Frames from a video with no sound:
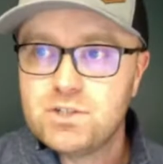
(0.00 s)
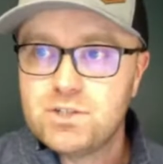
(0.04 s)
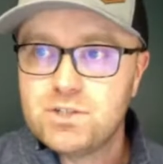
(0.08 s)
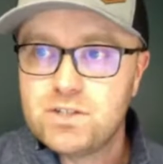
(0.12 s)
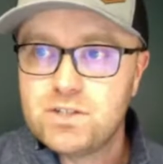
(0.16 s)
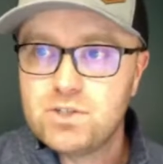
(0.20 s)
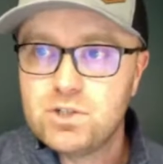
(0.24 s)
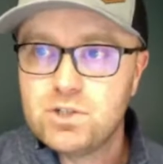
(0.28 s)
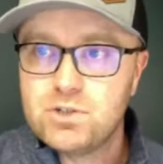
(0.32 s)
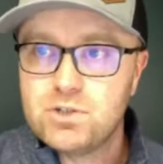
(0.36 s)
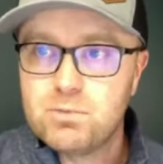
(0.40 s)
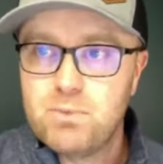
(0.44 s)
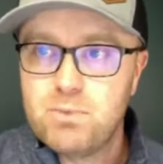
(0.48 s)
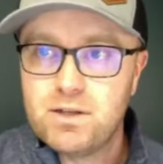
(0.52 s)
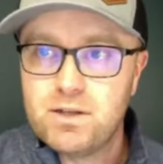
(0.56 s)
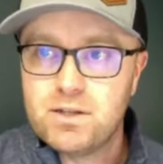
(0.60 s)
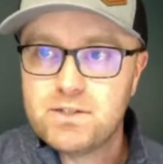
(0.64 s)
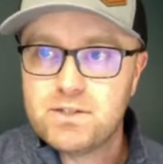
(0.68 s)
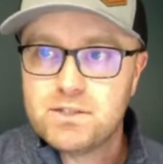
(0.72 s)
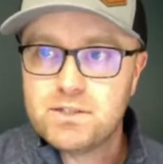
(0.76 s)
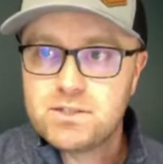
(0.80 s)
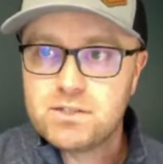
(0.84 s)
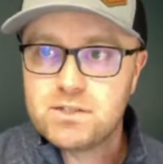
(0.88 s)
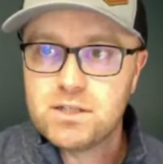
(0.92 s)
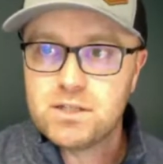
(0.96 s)
such a
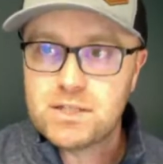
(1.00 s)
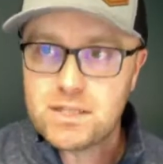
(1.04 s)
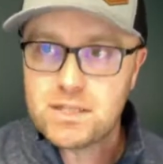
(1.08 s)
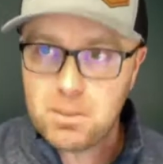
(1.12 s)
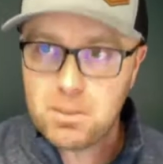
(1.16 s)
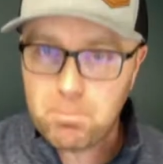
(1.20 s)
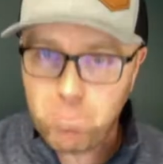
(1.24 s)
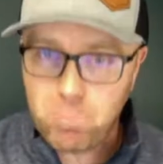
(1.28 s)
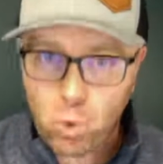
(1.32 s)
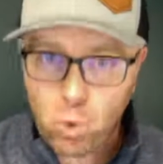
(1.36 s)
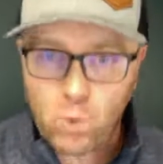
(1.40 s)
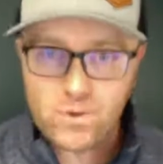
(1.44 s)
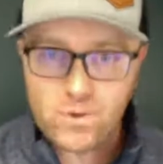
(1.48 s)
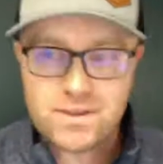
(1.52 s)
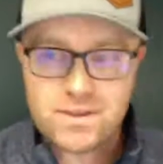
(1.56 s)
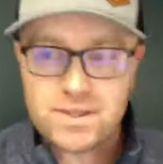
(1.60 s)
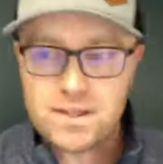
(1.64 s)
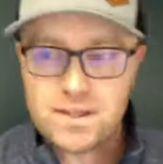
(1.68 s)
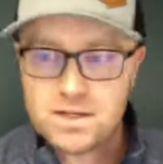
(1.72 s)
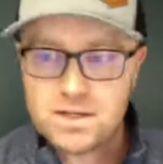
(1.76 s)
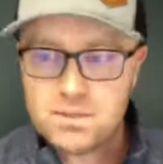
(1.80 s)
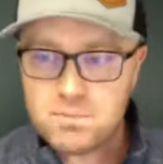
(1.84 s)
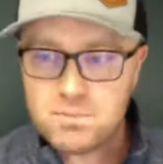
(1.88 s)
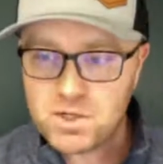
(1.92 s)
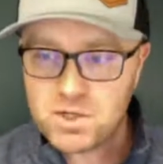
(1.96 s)
tremendously important
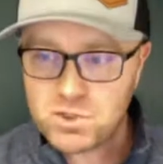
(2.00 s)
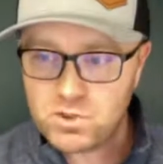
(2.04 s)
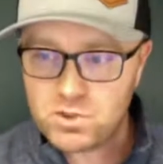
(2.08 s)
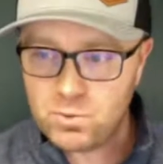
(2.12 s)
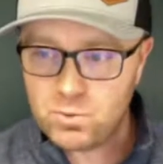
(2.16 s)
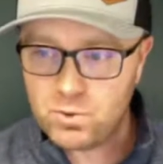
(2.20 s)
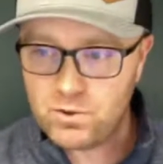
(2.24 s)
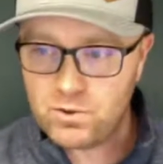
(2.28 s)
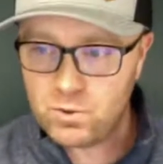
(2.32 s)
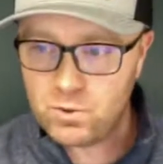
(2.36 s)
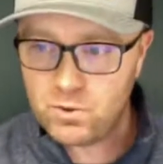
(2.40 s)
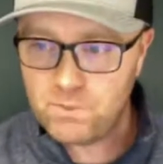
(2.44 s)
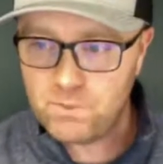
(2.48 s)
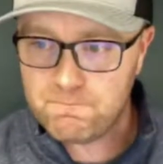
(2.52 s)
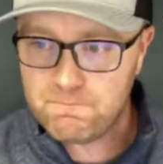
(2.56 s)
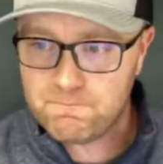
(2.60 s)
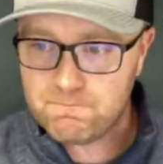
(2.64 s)
thing to make sure we're doing.